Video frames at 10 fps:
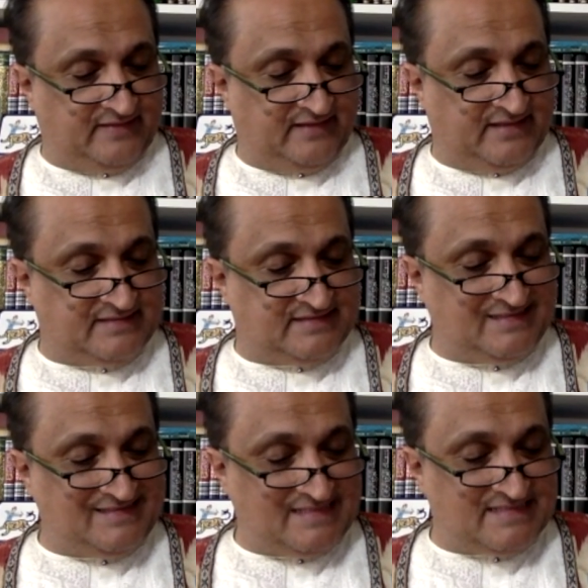the
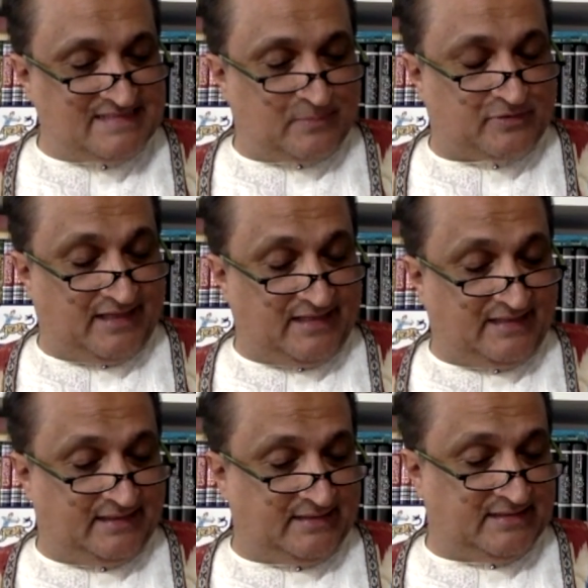existence
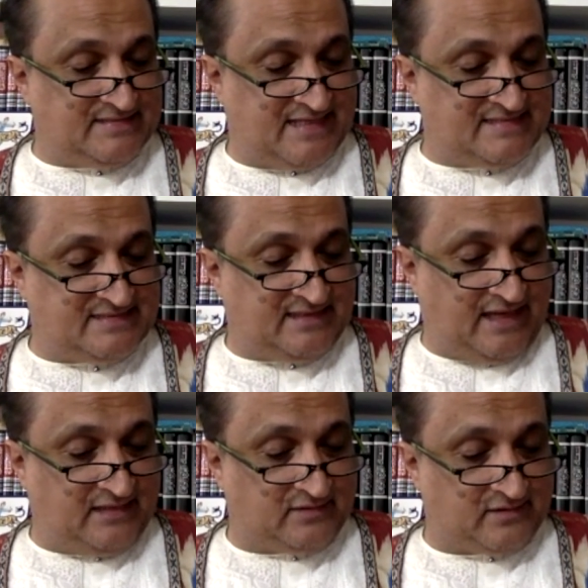predicate is a
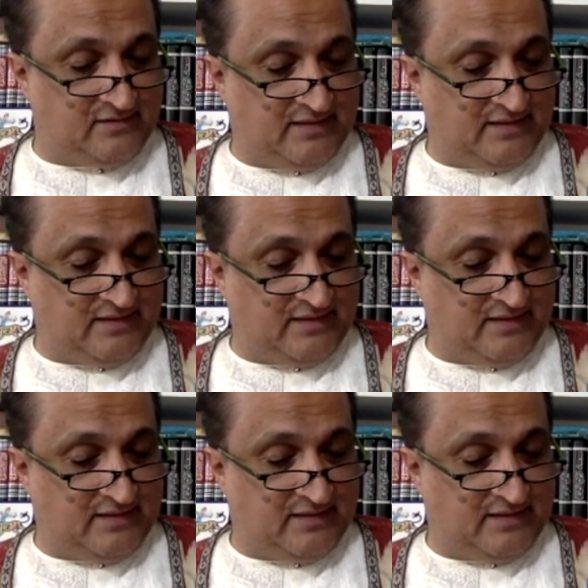scalar